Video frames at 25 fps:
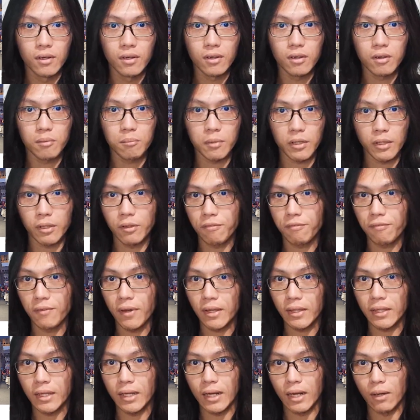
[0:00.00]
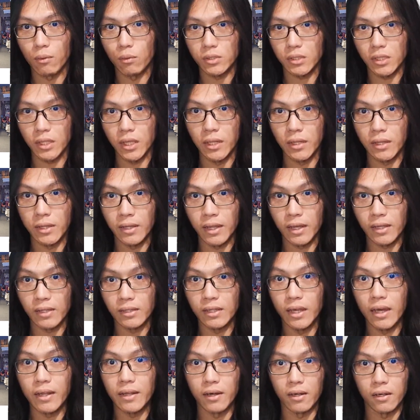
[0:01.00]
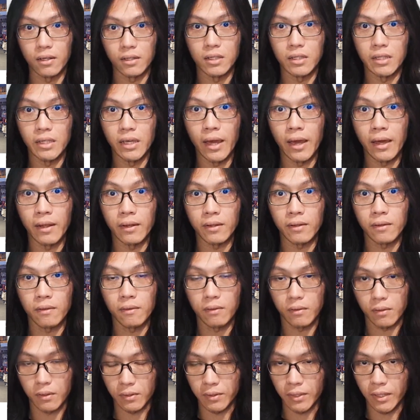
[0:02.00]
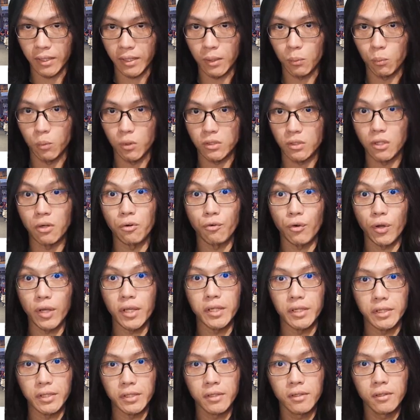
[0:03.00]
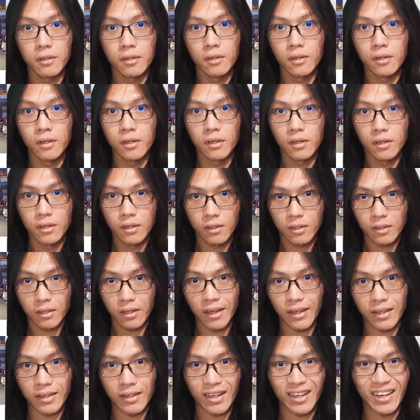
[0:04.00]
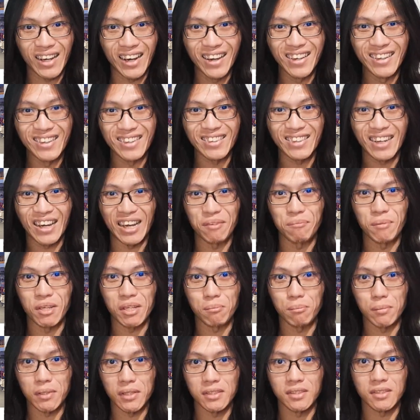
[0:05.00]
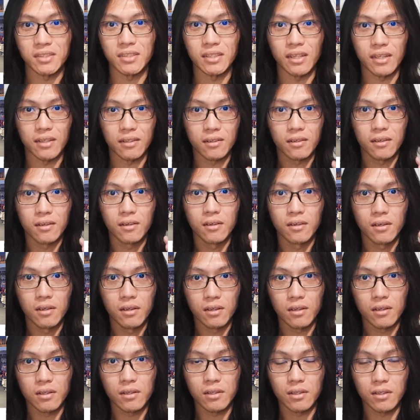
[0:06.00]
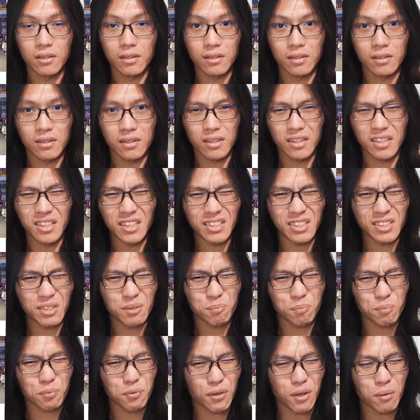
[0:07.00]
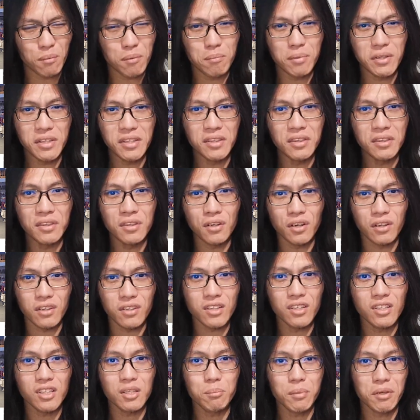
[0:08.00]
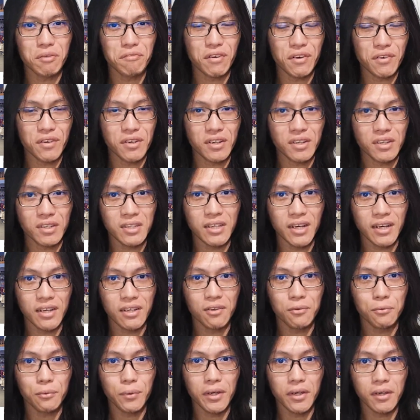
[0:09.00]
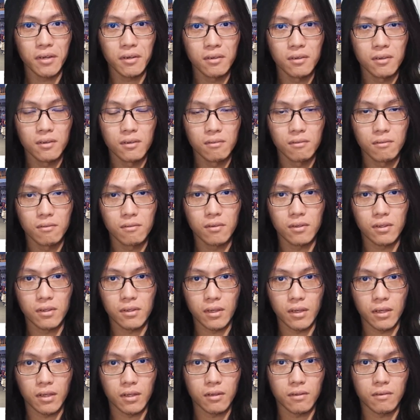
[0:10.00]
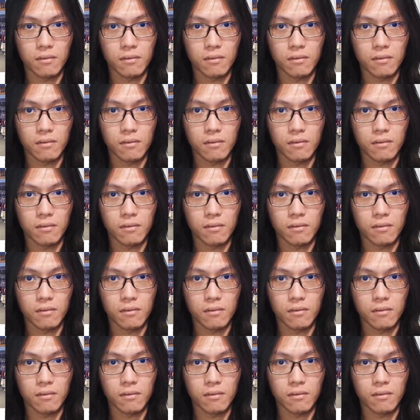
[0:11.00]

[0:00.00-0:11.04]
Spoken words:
but the fact that I was in there that early and the ticket was already at that kind of timing means that it's probably not gonna be very early either way. And